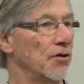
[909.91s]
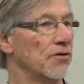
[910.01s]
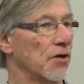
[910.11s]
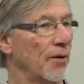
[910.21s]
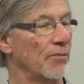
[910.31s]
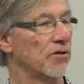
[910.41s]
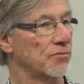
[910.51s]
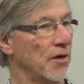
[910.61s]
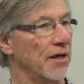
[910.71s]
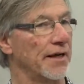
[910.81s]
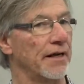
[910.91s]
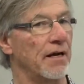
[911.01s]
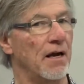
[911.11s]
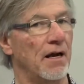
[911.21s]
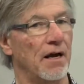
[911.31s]
So he was really,
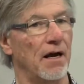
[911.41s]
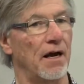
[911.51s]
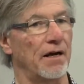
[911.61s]
uh,